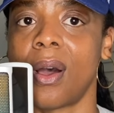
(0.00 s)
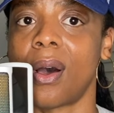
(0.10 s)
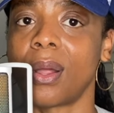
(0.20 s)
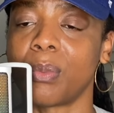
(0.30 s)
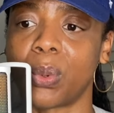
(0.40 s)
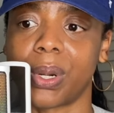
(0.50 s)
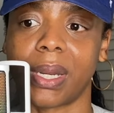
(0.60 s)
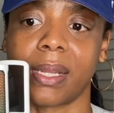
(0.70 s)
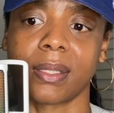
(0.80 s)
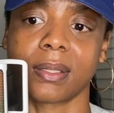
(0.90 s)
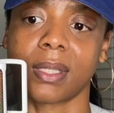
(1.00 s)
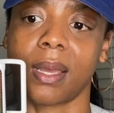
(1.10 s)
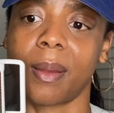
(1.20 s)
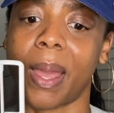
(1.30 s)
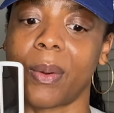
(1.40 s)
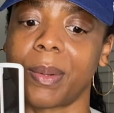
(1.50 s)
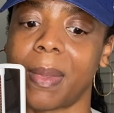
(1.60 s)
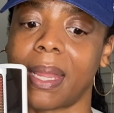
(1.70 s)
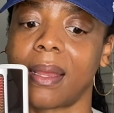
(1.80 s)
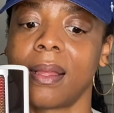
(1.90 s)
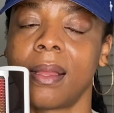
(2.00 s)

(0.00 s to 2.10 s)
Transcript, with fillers: onboardings. Um, I would make